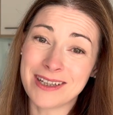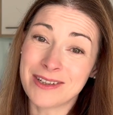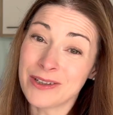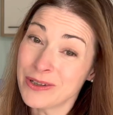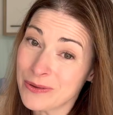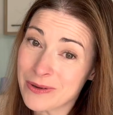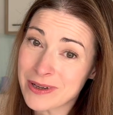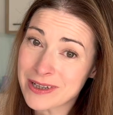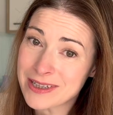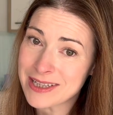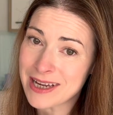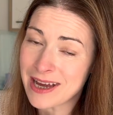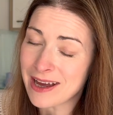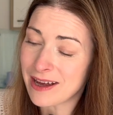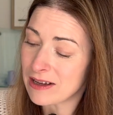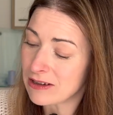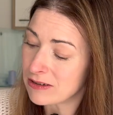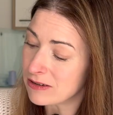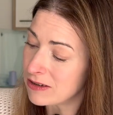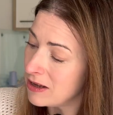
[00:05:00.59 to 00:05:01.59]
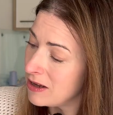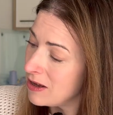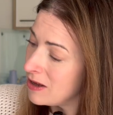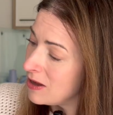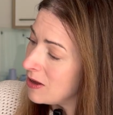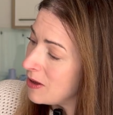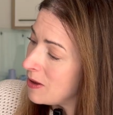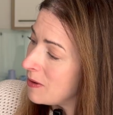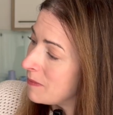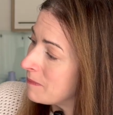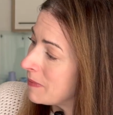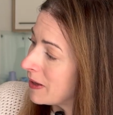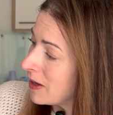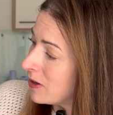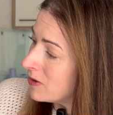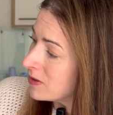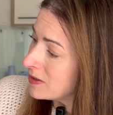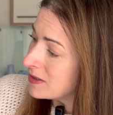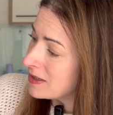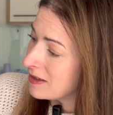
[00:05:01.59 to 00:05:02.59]
and you can tell
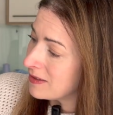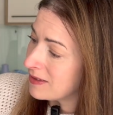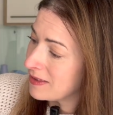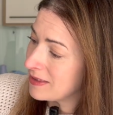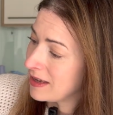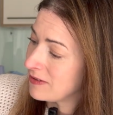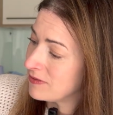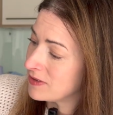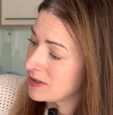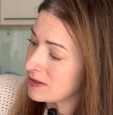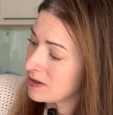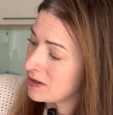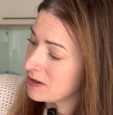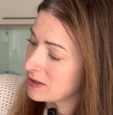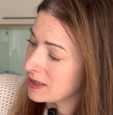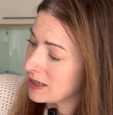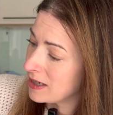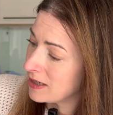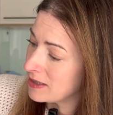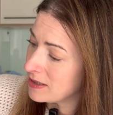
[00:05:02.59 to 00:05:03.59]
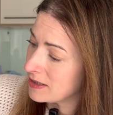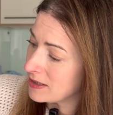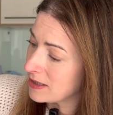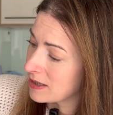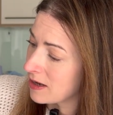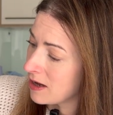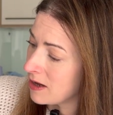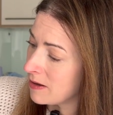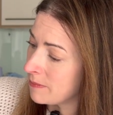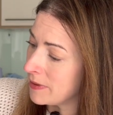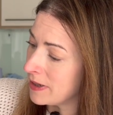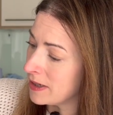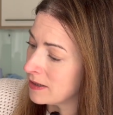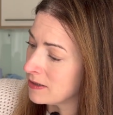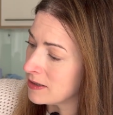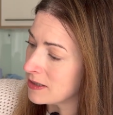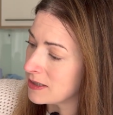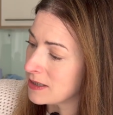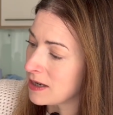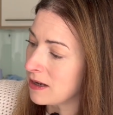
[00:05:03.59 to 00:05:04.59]
because they've started to come
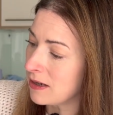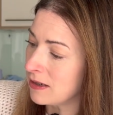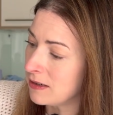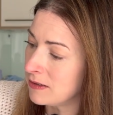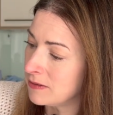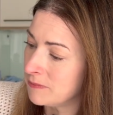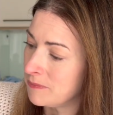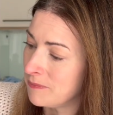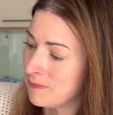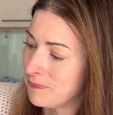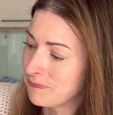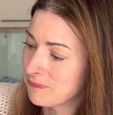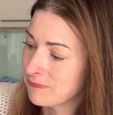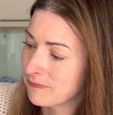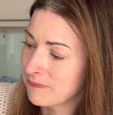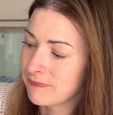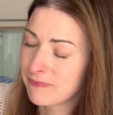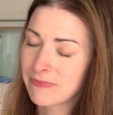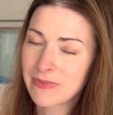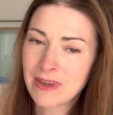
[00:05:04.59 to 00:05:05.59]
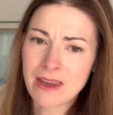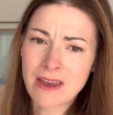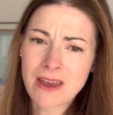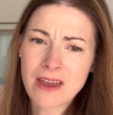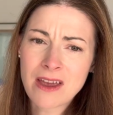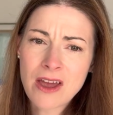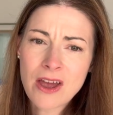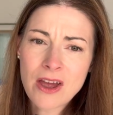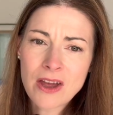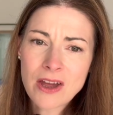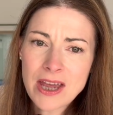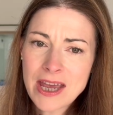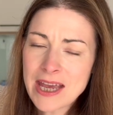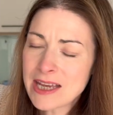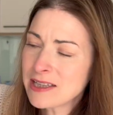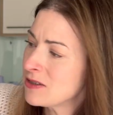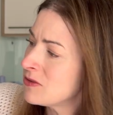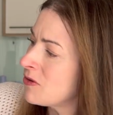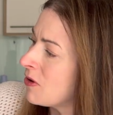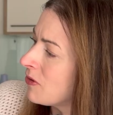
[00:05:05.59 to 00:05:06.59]
undone.
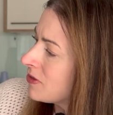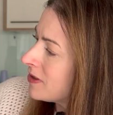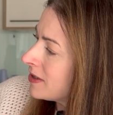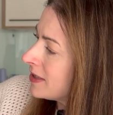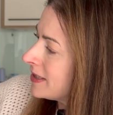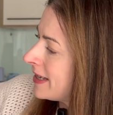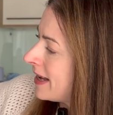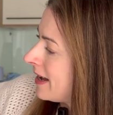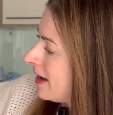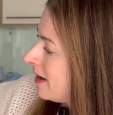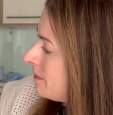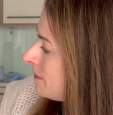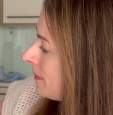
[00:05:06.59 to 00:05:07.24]
It's not the zip,